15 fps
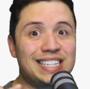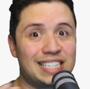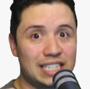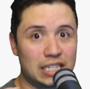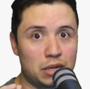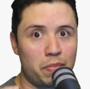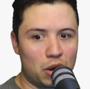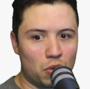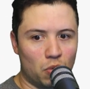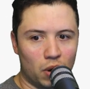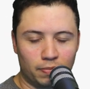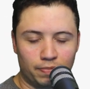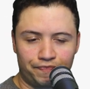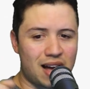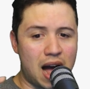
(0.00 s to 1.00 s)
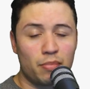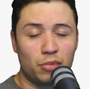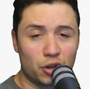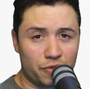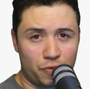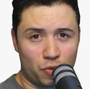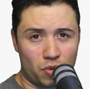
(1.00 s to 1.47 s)
a big one. I'm
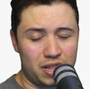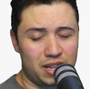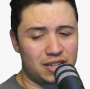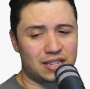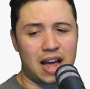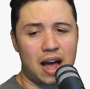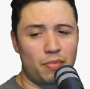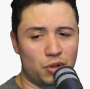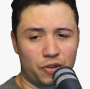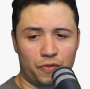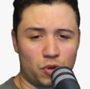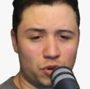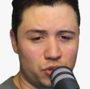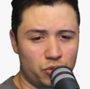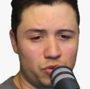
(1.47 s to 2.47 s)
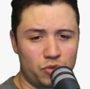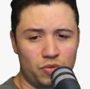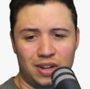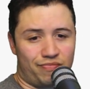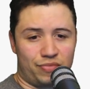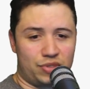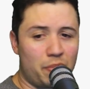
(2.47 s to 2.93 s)
looking forward to this. I'm looking forward to
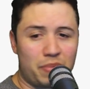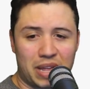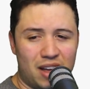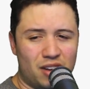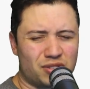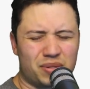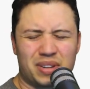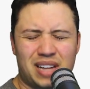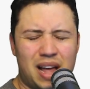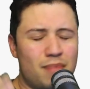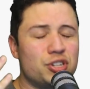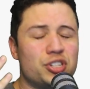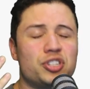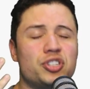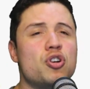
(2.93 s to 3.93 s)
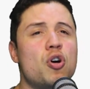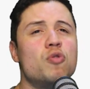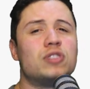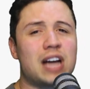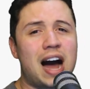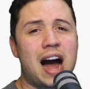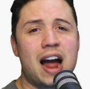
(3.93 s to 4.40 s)
something else because I'm just so
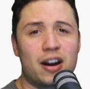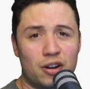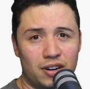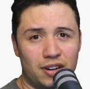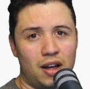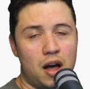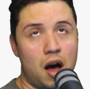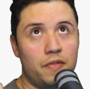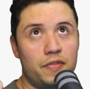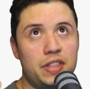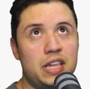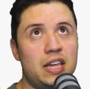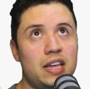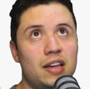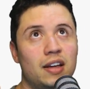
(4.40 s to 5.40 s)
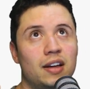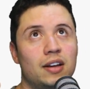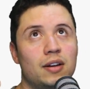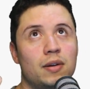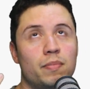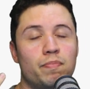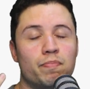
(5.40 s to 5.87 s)
tired of the
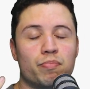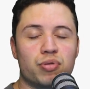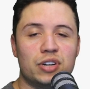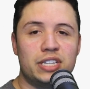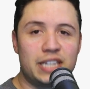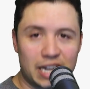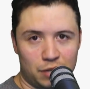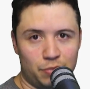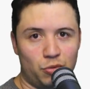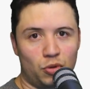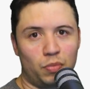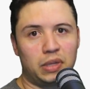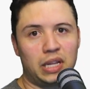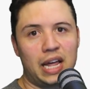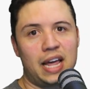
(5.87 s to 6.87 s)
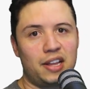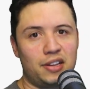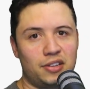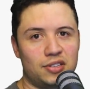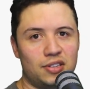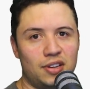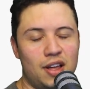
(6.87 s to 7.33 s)
predictable
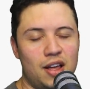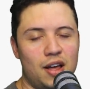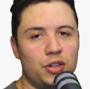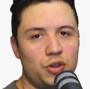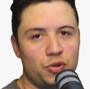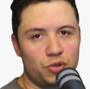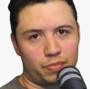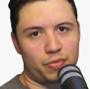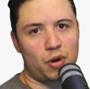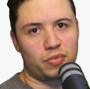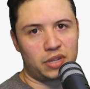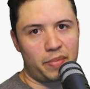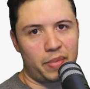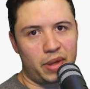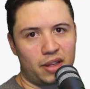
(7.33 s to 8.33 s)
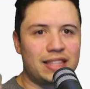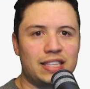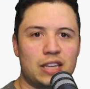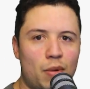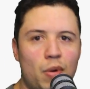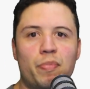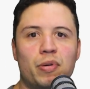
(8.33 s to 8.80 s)
plays. using Pope Timmy.
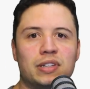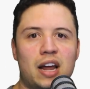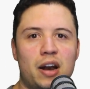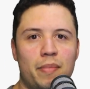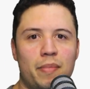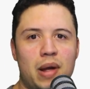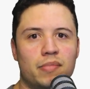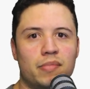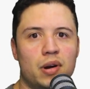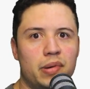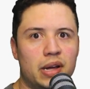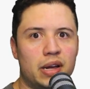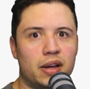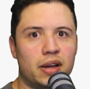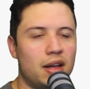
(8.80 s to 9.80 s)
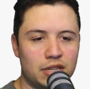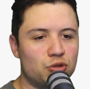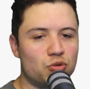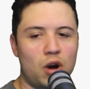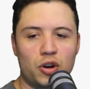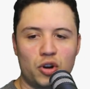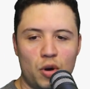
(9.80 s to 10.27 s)
Someone puts out a Man Bear Pig, they
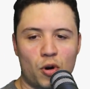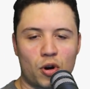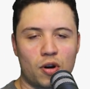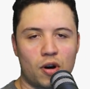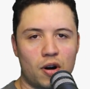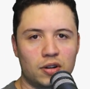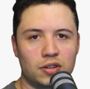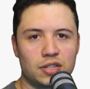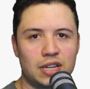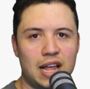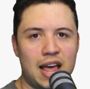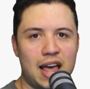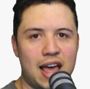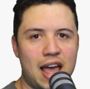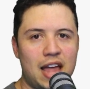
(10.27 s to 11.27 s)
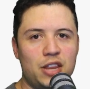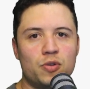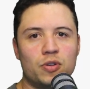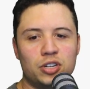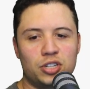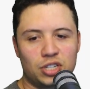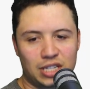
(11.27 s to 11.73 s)
draw no more cards, and you
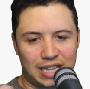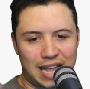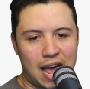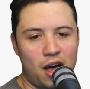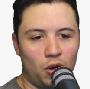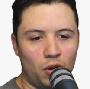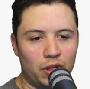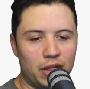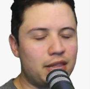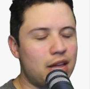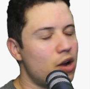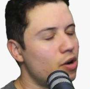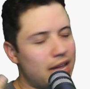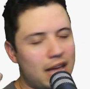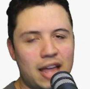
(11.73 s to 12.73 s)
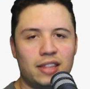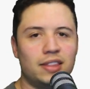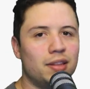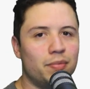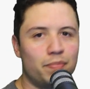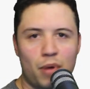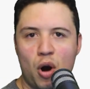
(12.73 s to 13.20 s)
can just tell that they're
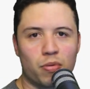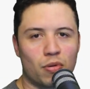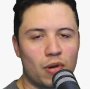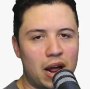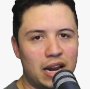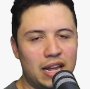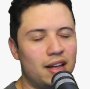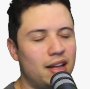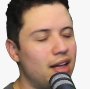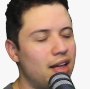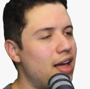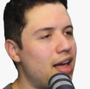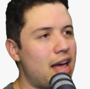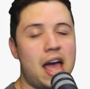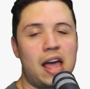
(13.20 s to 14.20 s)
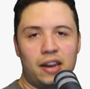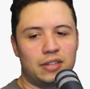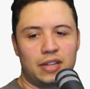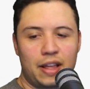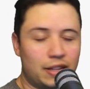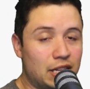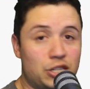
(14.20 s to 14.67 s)
getting the Pope ready. And
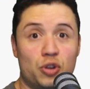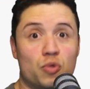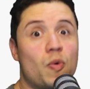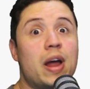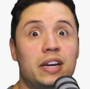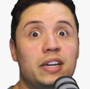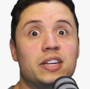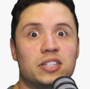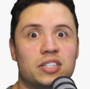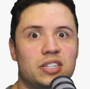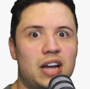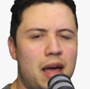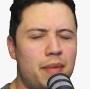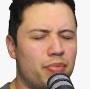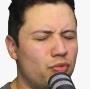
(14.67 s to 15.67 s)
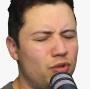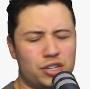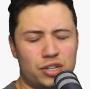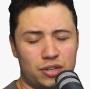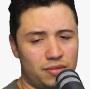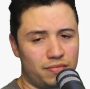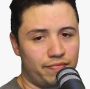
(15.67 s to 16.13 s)
unless you're ready to snipe,
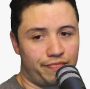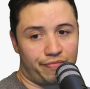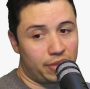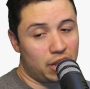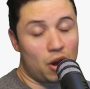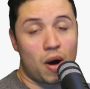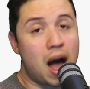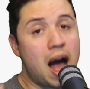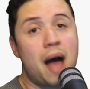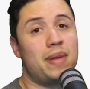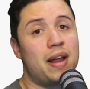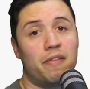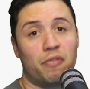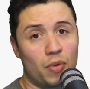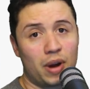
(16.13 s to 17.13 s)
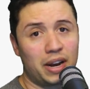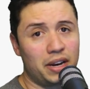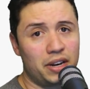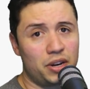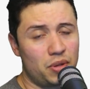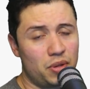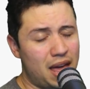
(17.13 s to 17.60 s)
which, you know, I'm never
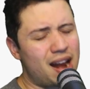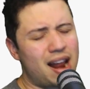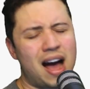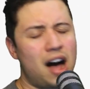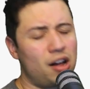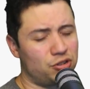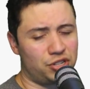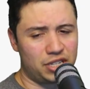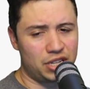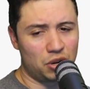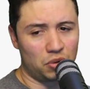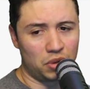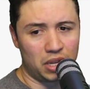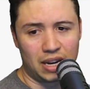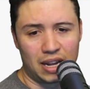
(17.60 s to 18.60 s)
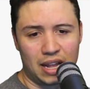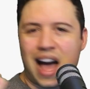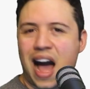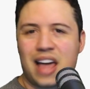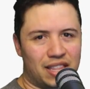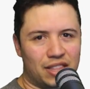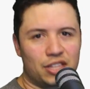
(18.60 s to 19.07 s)
ready to do that, I'll just deal with it.
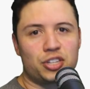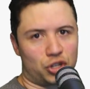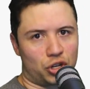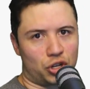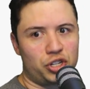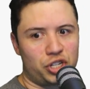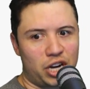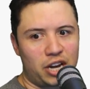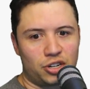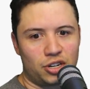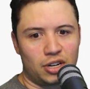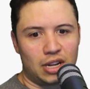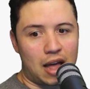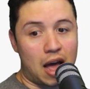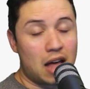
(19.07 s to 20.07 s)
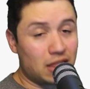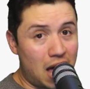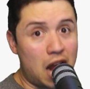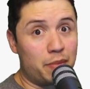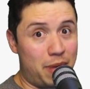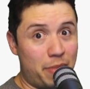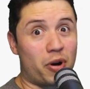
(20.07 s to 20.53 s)
I think this is a good change. A
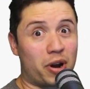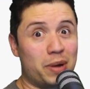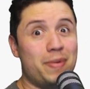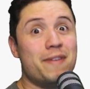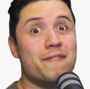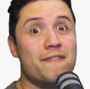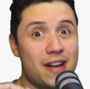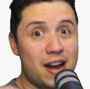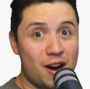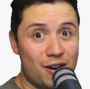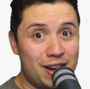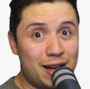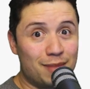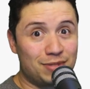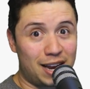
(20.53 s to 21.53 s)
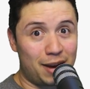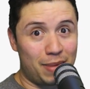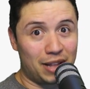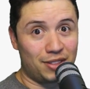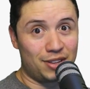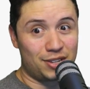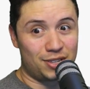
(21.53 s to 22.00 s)
lot of people are going to be very upset
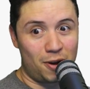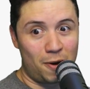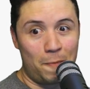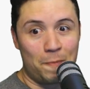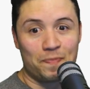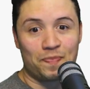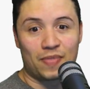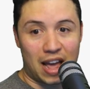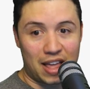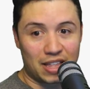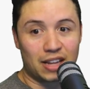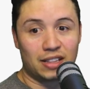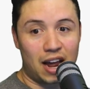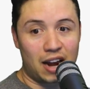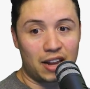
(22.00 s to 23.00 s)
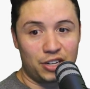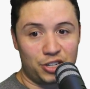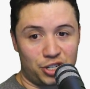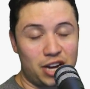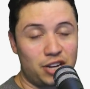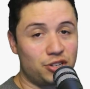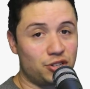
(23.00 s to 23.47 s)
about this, though. I think a lot of these
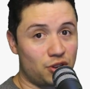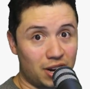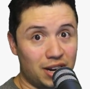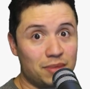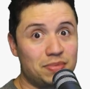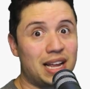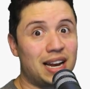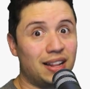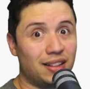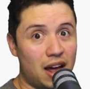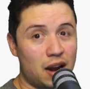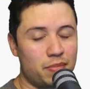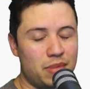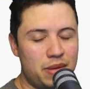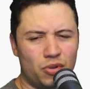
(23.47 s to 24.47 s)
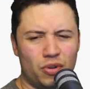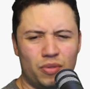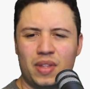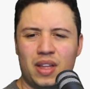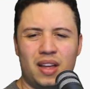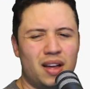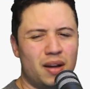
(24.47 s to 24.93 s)
changes are going to upset a lot of people.
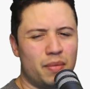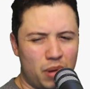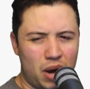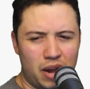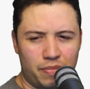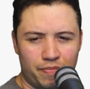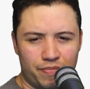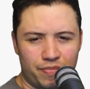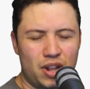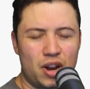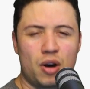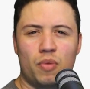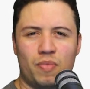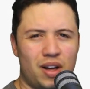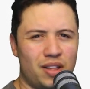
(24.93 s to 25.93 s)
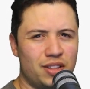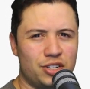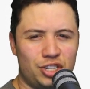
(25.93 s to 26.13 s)
But, you know, on this